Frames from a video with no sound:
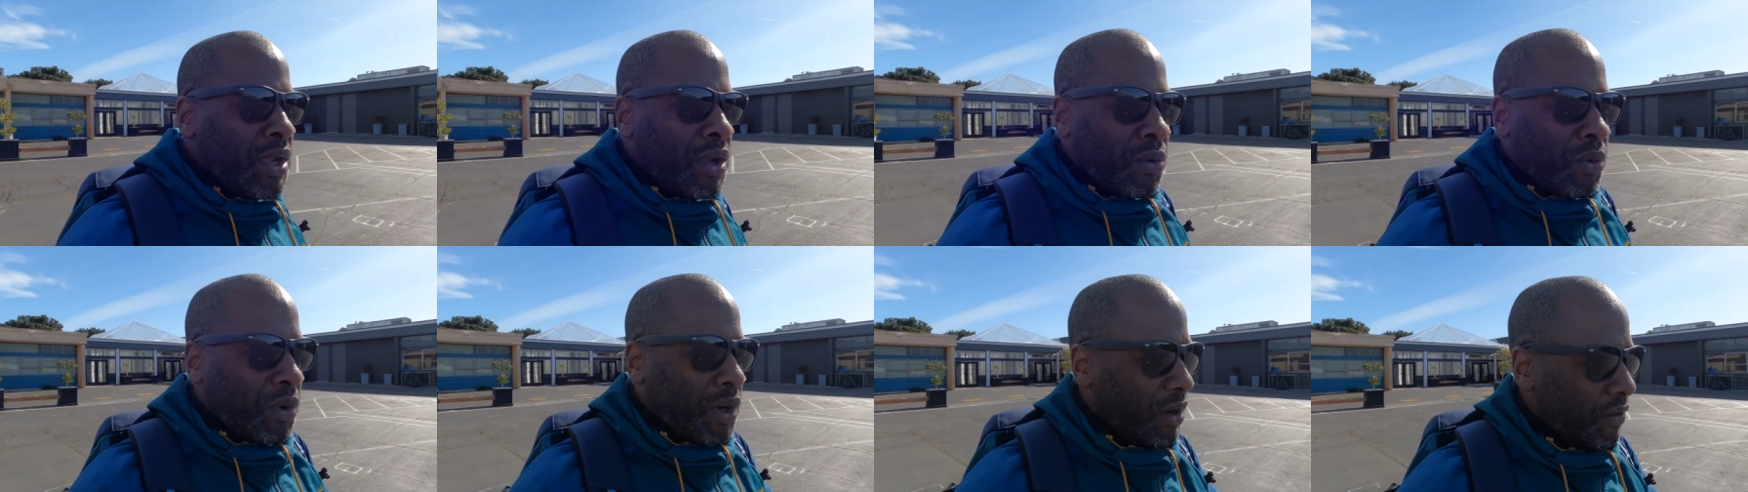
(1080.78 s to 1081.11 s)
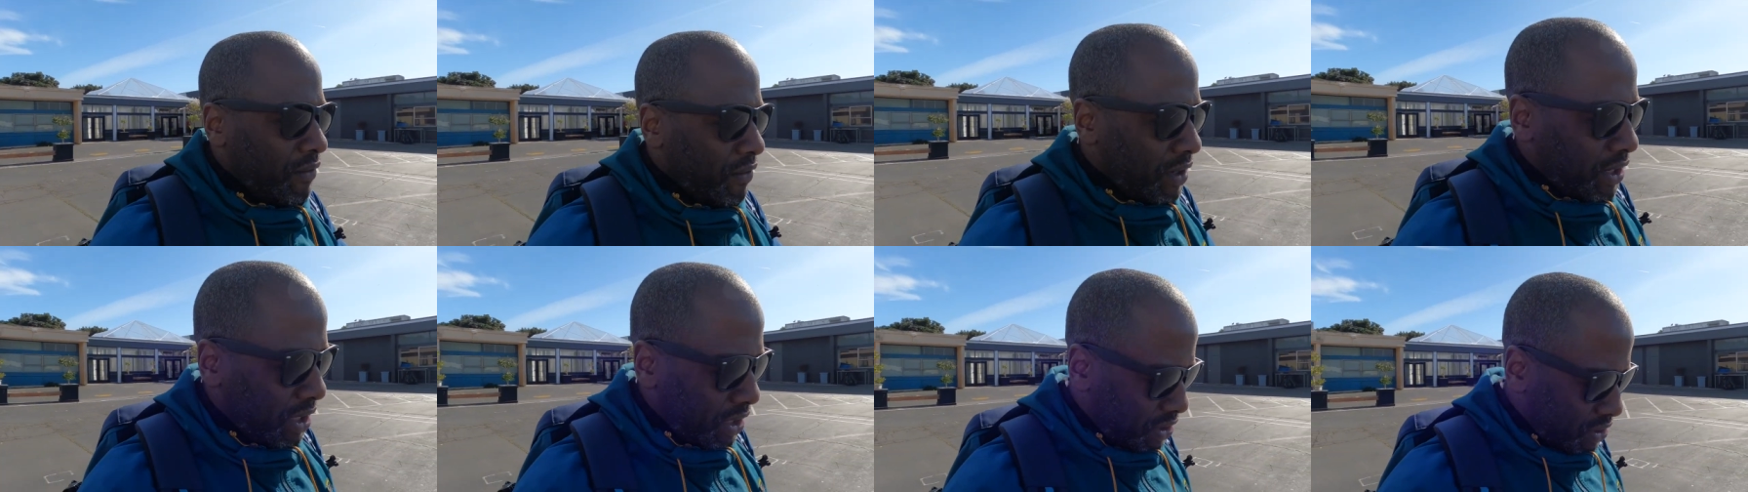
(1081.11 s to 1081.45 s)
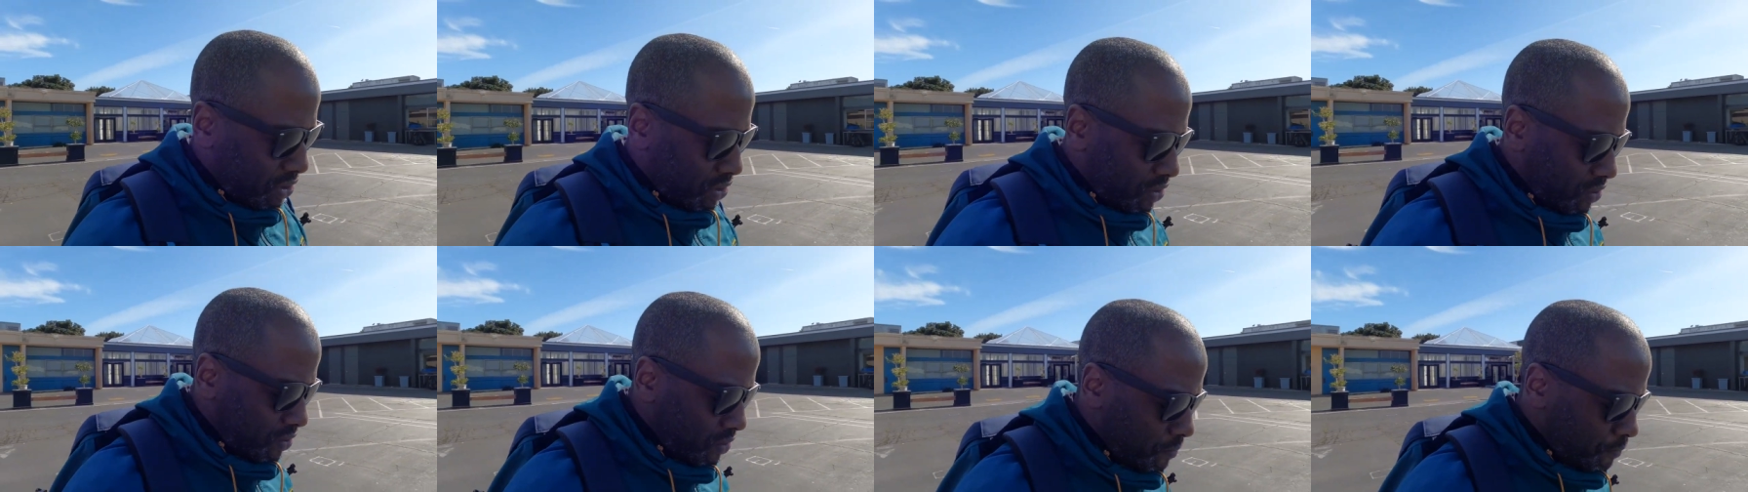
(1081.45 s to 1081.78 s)
whatever they
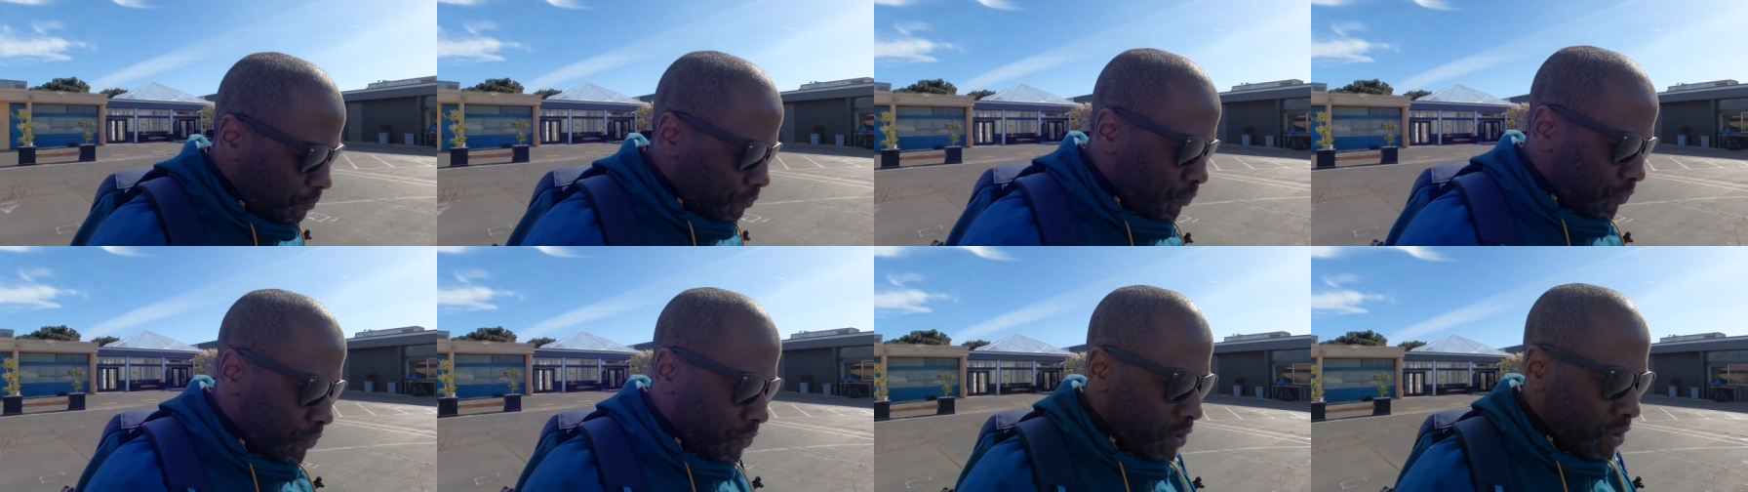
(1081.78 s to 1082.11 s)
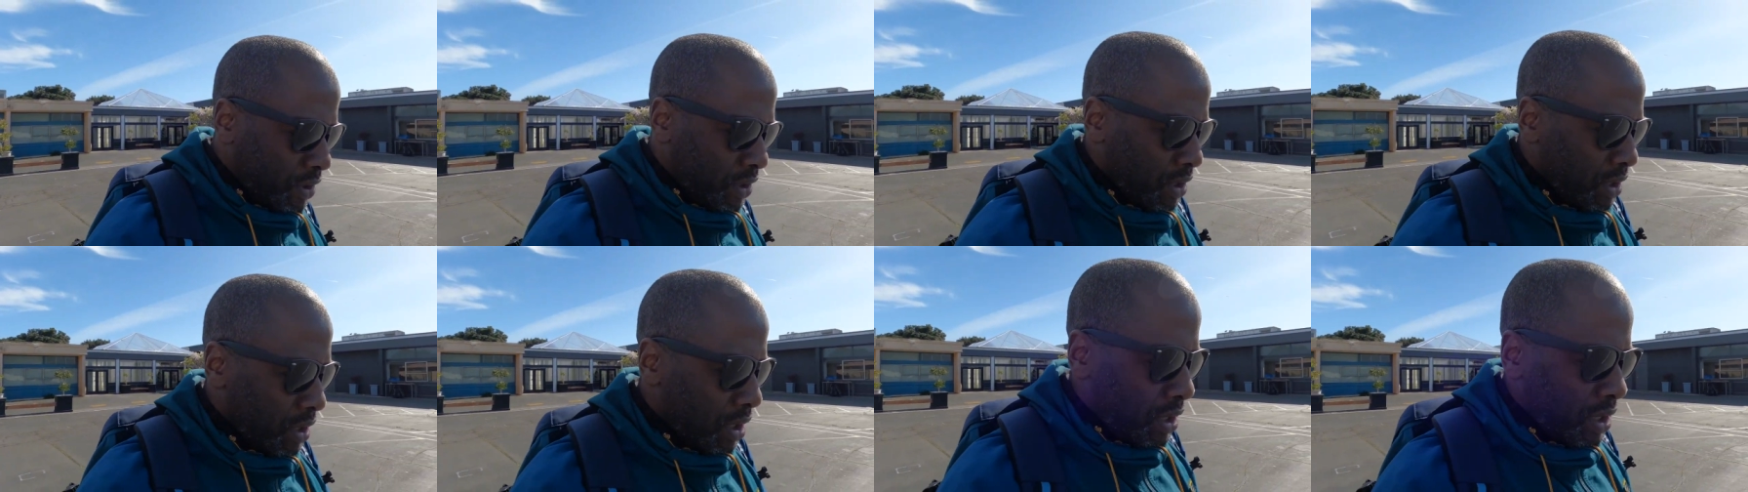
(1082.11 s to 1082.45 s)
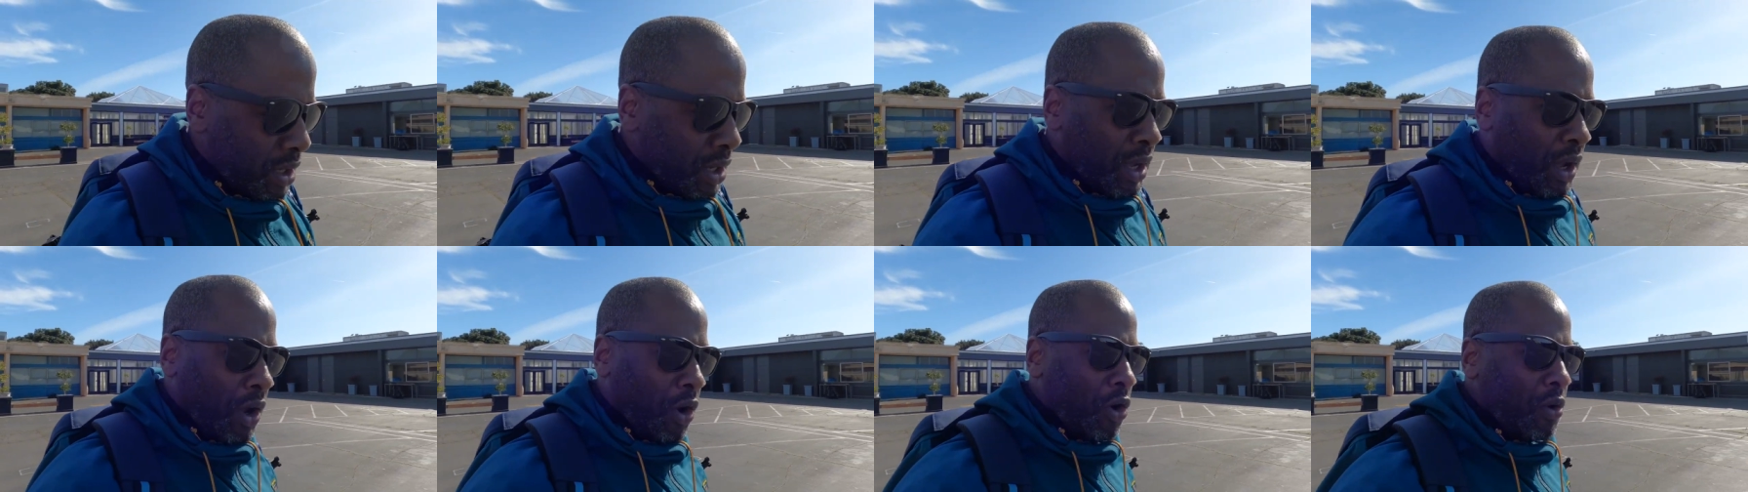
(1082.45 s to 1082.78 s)
do,
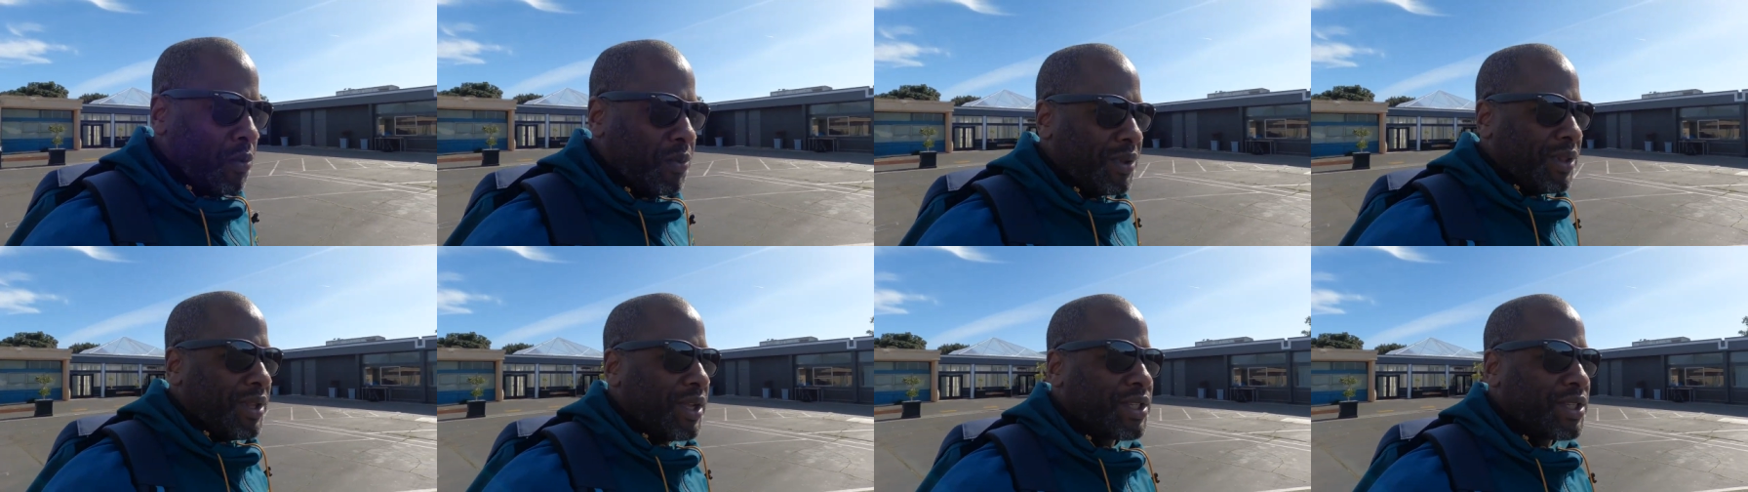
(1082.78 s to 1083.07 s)
I hope it